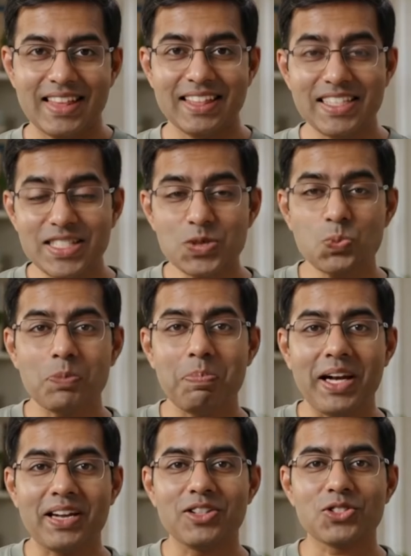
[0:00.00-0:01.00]
This is what
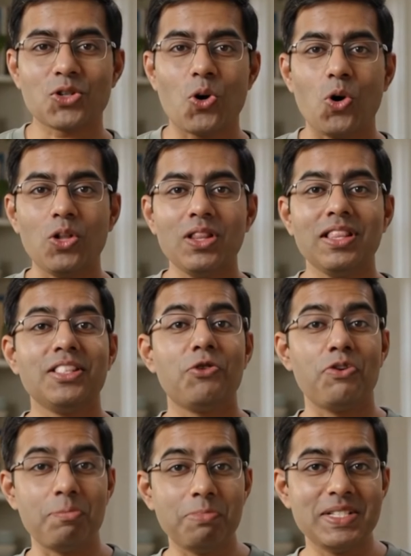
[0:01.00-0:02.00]
bakers call the
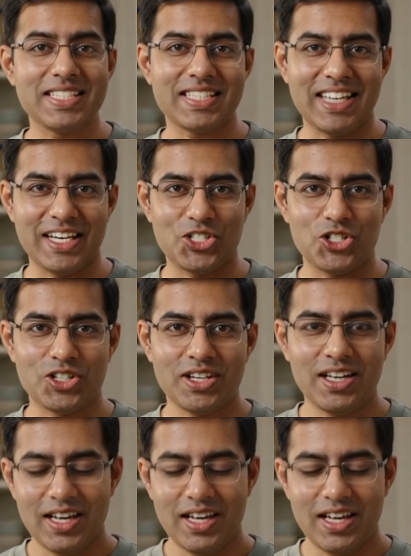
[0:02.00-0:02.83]
ribbon stage.